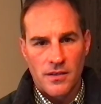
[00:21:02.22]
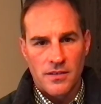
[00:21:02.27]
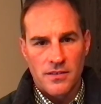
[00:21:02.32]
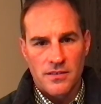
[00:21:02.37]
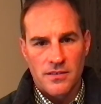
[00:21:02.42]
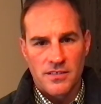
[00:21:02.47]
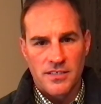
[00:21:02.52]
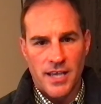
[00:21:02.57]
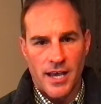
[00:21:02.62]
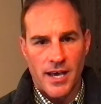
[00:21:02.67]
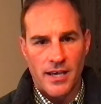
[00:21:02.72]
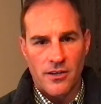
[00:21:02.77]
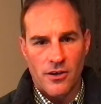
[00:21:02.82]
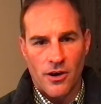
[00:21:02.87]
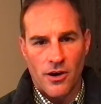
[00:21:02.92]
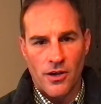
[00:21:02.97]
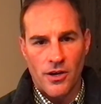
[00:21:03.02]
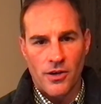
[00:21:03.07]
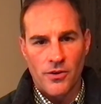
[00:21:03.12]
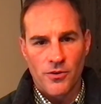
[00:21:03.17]
Zott
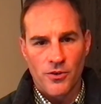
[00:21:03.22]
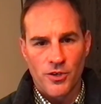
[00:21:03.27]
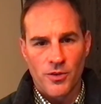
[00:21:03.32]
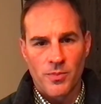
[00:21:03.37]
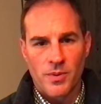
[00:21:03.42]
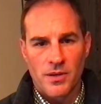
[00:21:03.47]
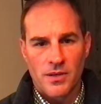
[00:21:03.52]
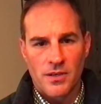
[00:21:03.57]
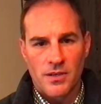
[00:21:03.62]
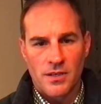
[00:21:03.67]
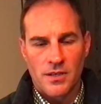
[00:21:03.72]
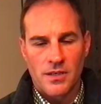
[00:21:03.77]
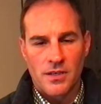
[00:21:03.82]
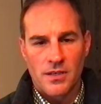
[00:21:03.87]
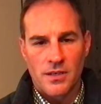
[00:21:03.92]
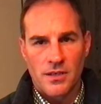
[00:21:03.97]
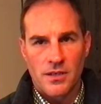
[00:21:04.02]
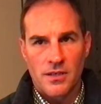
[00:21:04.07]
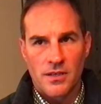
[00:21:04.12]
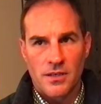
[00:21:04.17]
Auto Group
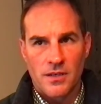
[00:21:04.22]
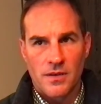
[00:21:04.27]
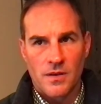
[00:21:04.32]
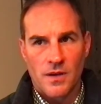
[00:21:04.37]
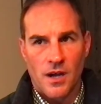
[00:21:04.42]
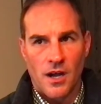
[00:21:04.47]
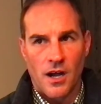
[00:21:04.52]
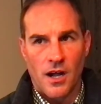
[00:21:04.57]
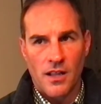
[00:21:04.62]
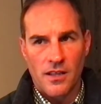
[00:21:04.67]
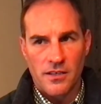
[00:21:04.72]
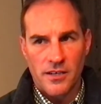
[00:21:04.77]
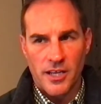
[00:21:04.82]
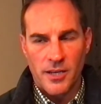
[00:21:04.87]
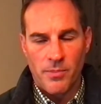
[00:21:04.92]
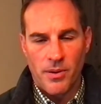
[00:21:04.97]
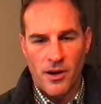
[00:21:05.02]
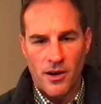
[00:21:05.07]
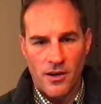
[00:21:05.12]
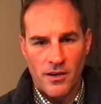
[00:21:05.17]
holiday
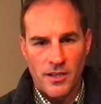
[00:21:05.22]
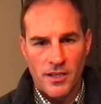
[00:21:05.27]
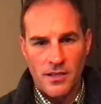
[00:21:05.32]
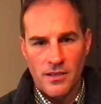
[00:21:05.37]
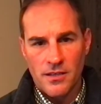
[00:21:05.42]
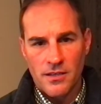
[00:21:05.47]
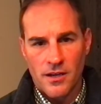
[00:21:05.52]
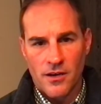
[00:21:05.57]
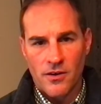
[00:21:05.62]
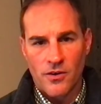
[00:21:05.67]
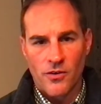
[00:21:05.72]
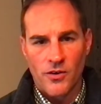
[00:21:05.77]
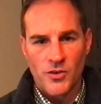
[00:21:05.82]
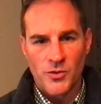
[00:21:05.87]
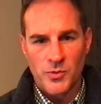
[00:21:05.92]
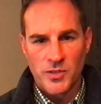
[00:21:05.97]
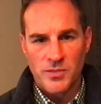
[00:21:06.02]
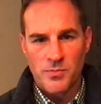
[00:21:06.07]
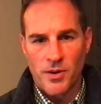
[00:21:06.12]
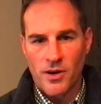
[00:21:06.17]
party, our
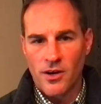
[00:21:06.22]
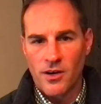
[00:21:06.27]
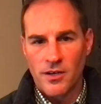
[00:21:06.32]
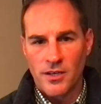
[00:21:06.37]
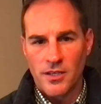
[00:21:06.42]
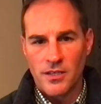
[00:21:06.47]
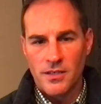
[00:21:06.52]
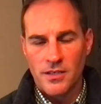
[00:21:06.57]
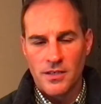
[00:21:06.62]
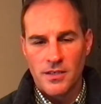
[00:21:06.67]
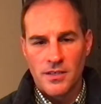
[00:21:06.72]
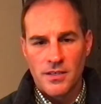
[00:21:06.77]
Christmas party.